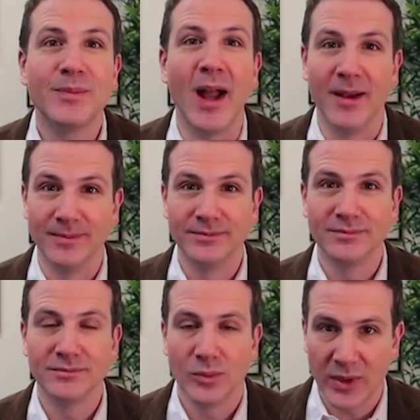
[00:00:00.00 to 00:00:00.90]
But
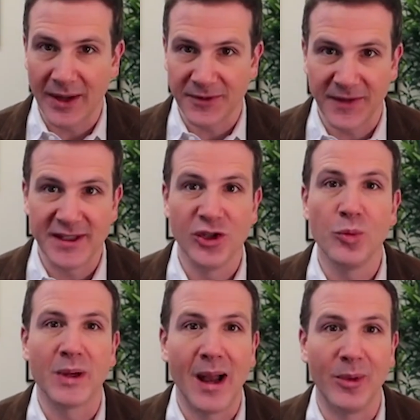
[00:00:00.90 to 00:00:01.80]
we have to face a new
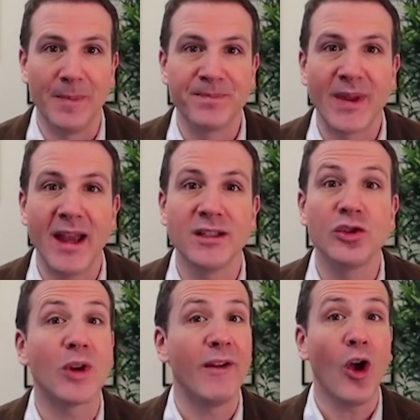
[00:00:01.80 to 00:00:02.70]
problem. And to
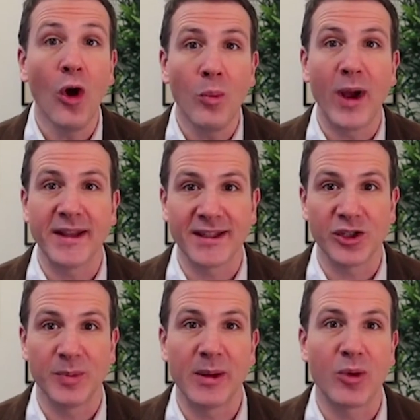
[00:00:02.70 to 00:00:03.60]
drive home why it's
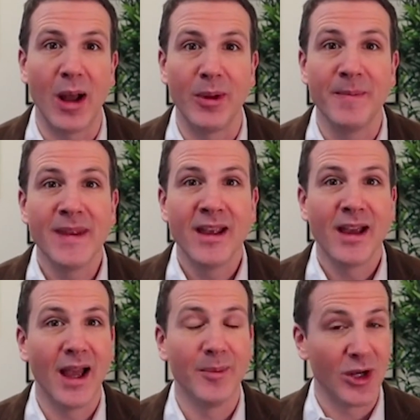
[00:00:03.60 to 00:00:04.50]
such a big problem,
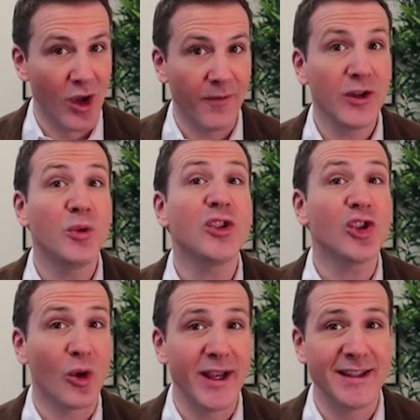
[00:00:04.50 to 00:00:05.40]
I'm going to offer you a
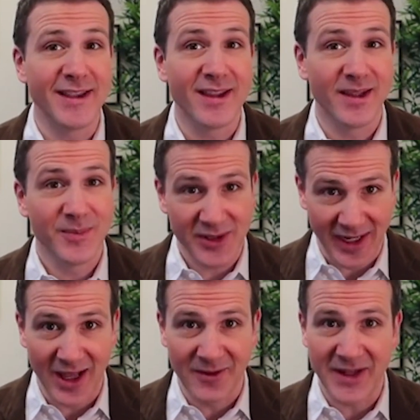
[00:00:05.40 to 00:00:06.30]
choice in the
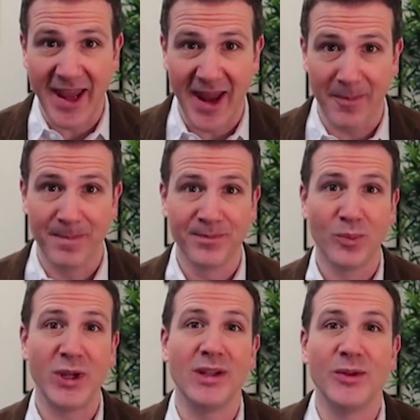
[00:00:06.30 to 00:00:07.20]
style of a game
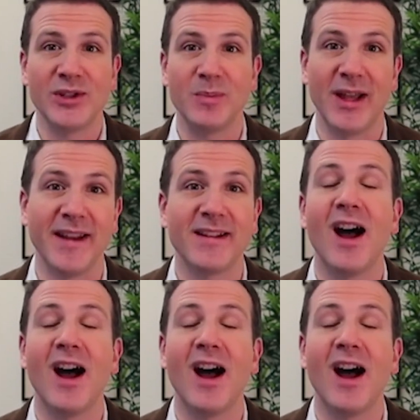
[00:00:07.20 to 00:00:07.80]
we used to play in